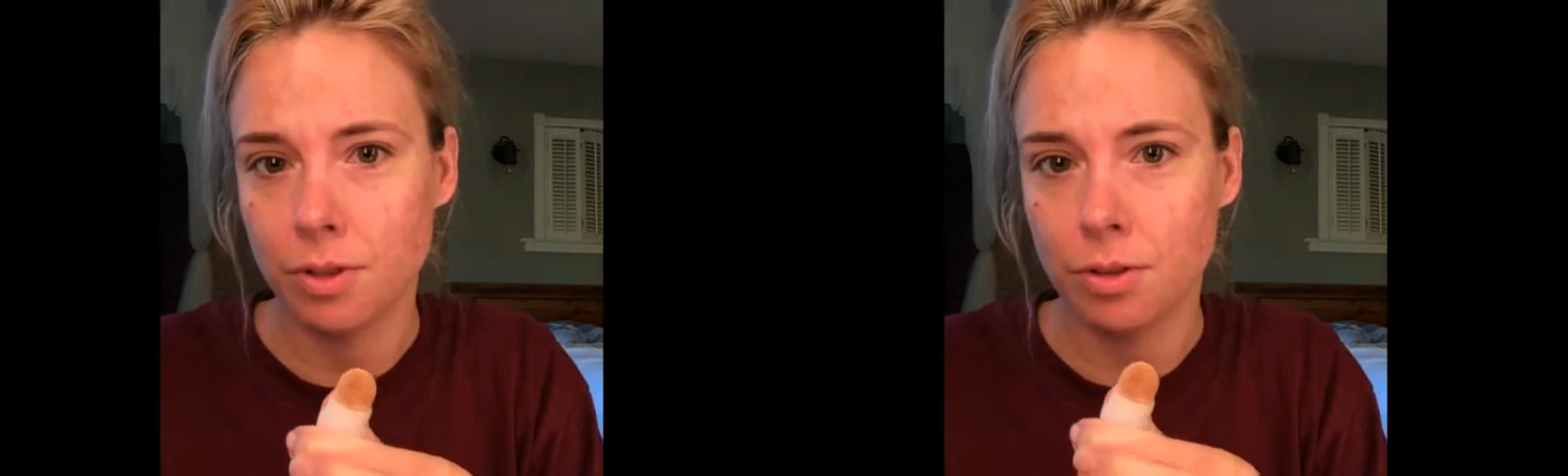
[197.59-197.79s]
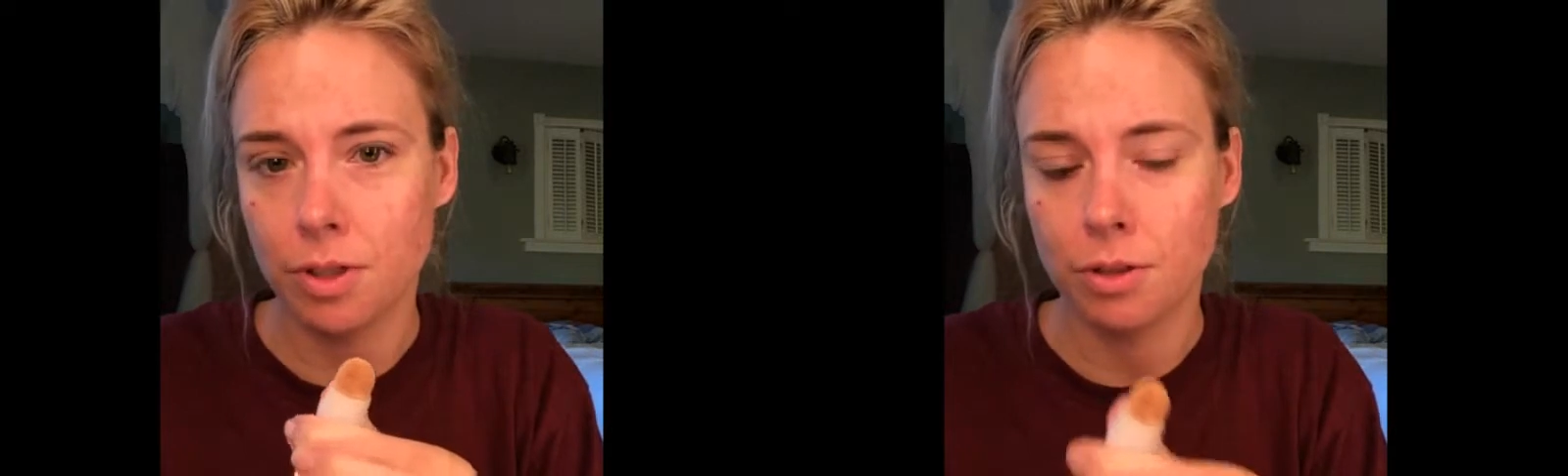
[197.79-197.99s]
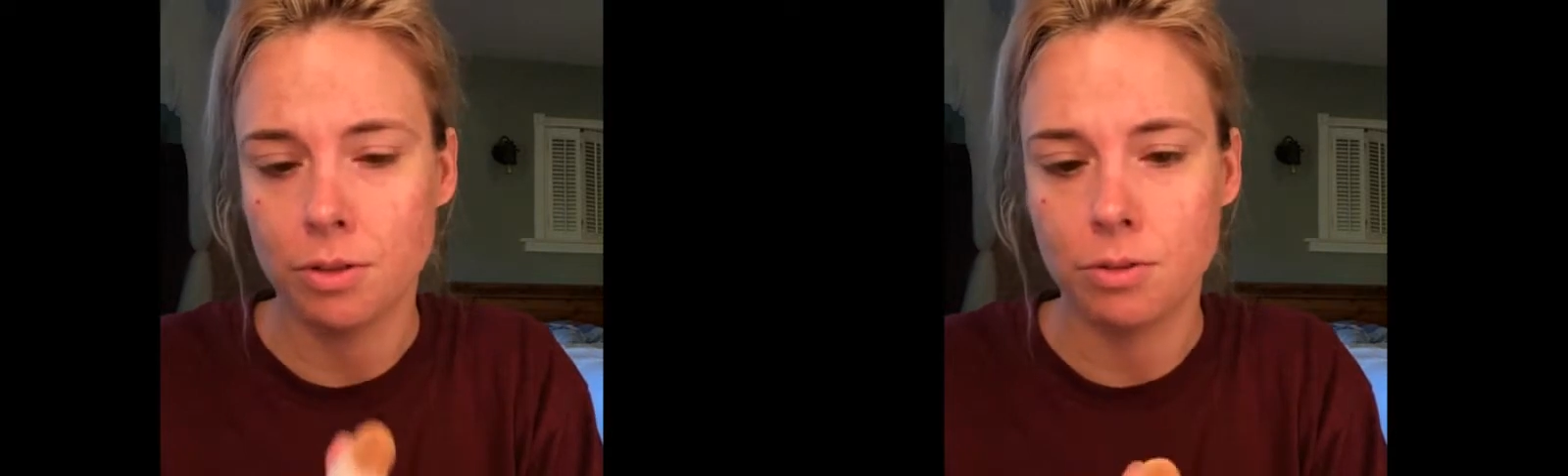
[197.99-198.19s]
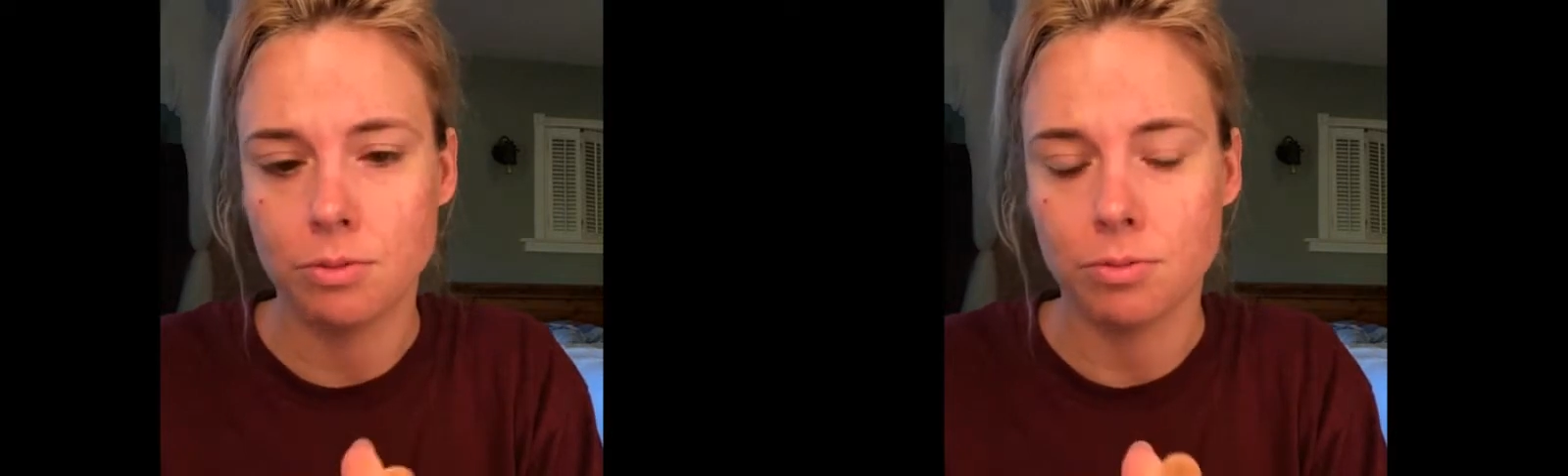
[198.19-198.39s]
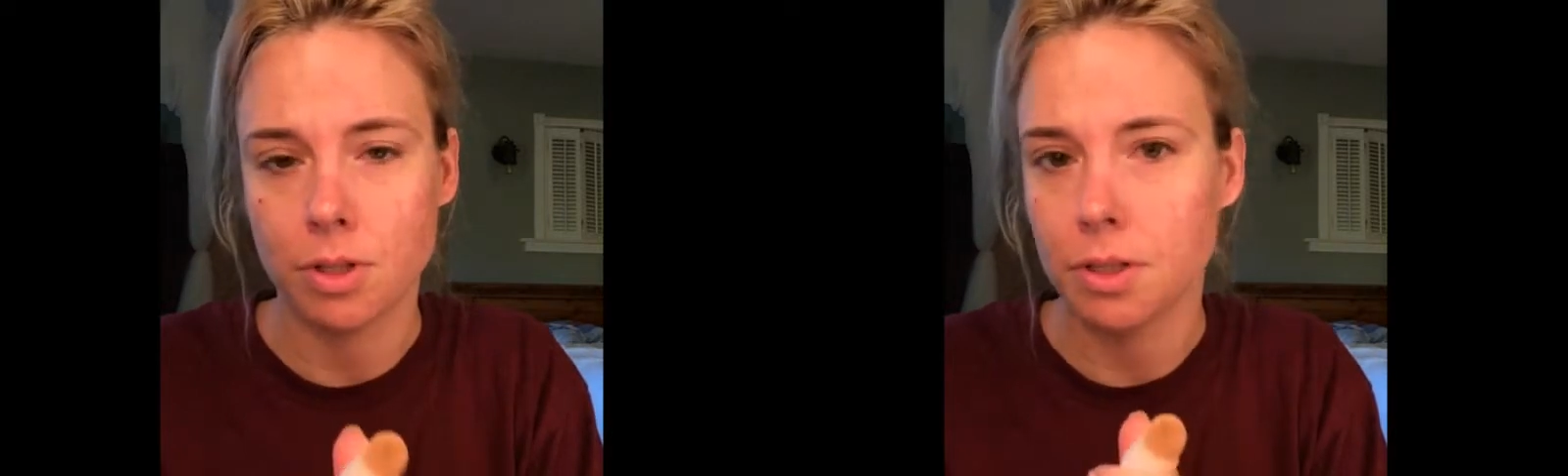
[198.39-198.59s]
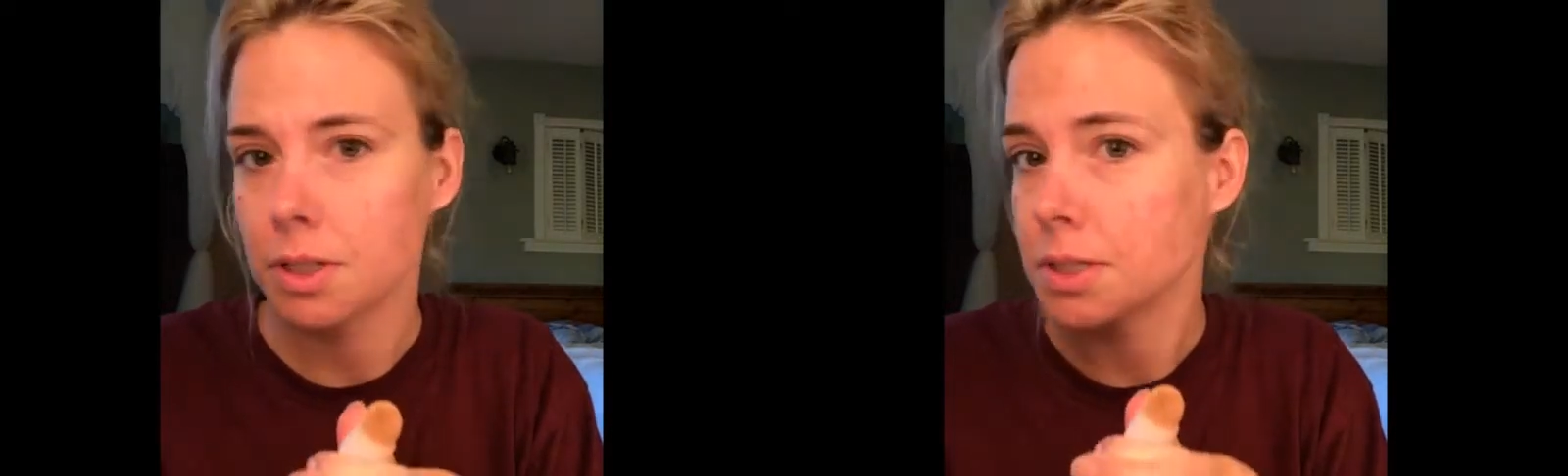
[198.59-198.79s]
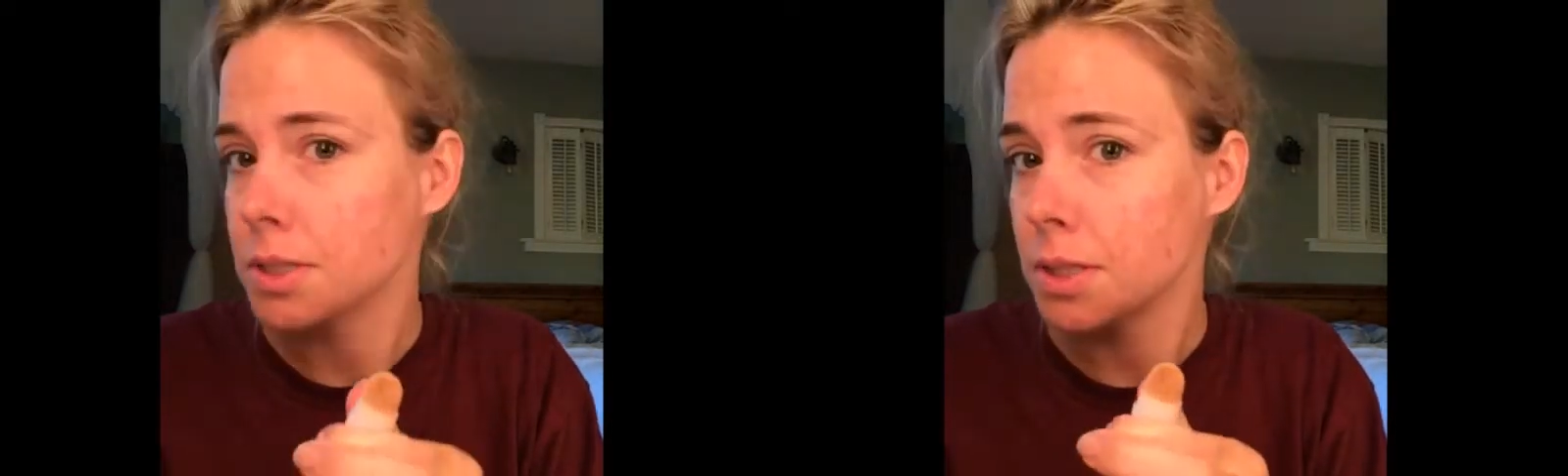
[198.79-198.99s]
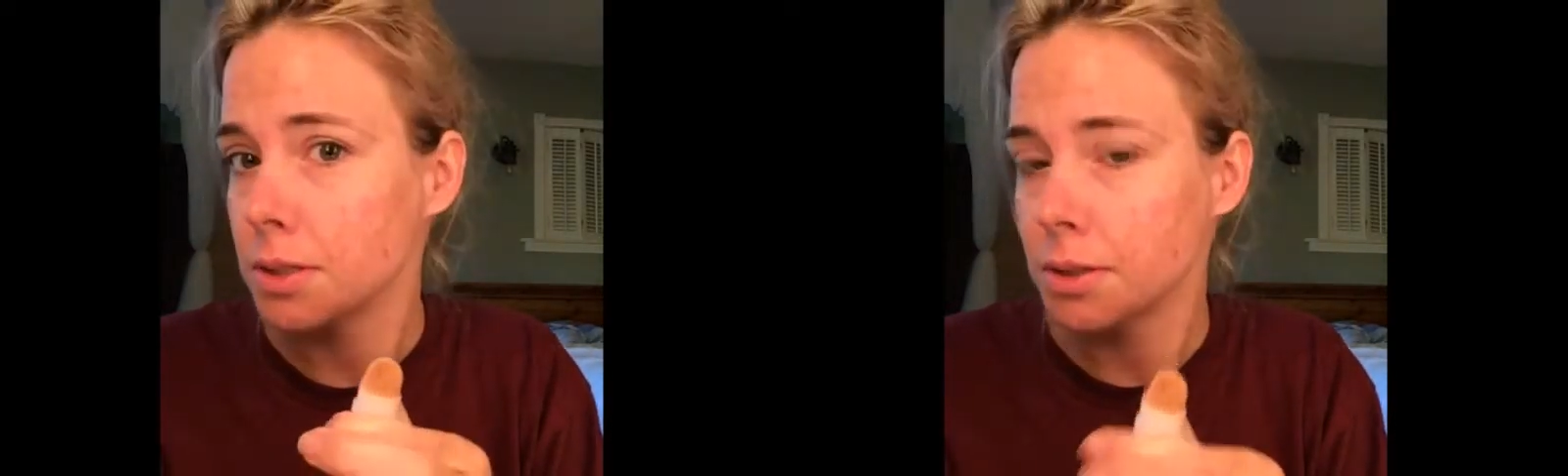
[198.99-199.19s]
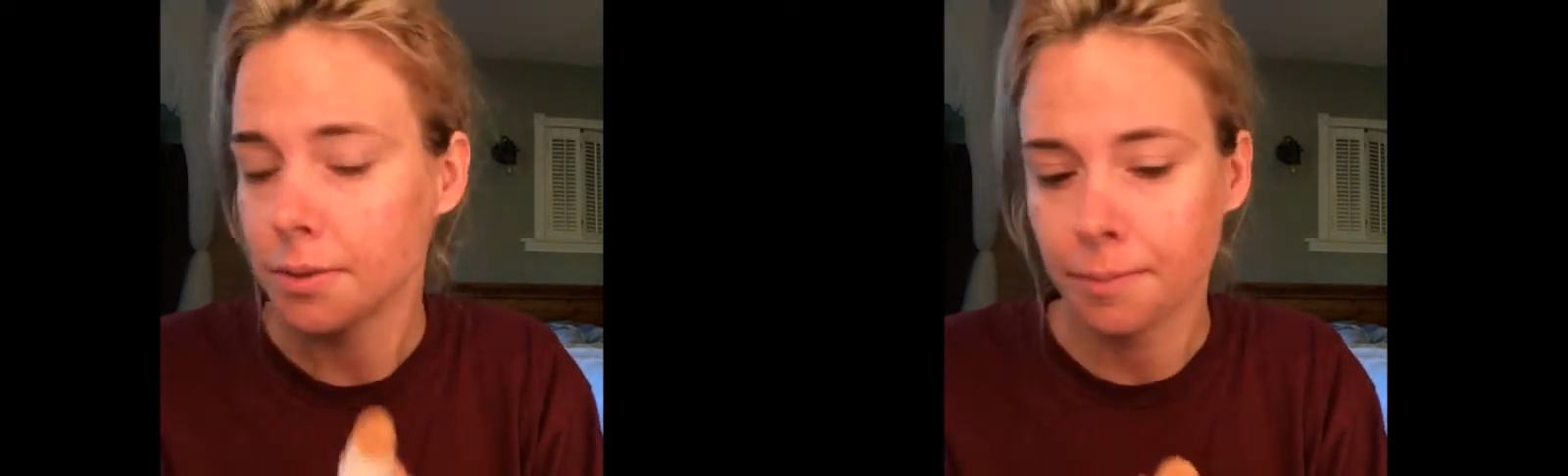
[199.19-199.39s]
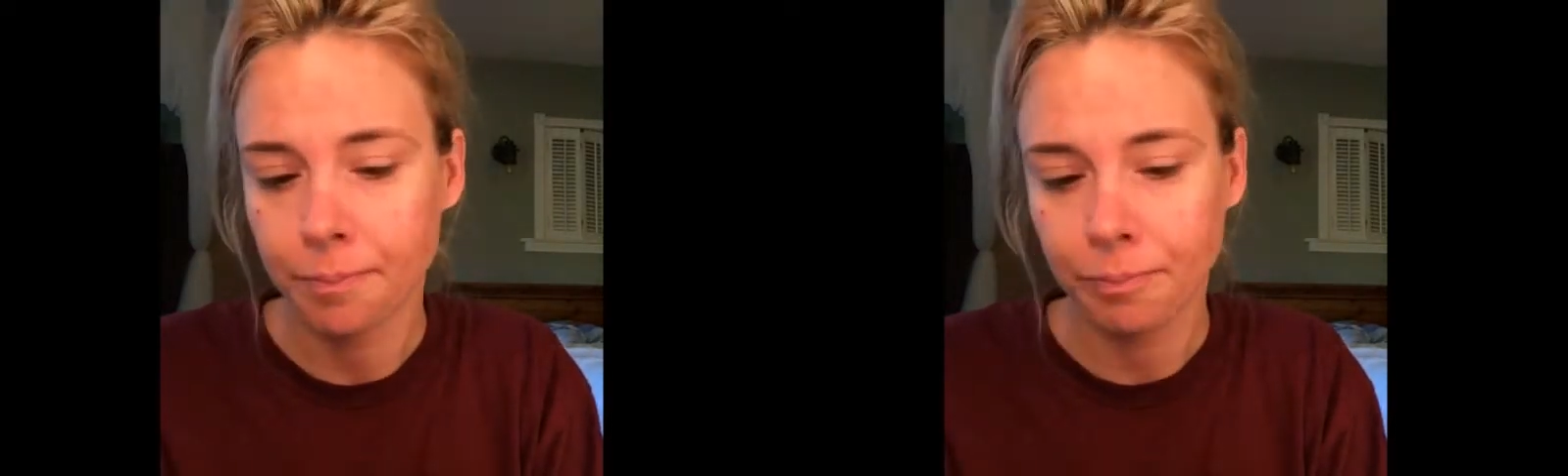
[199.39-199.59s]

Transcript: very runny concealer.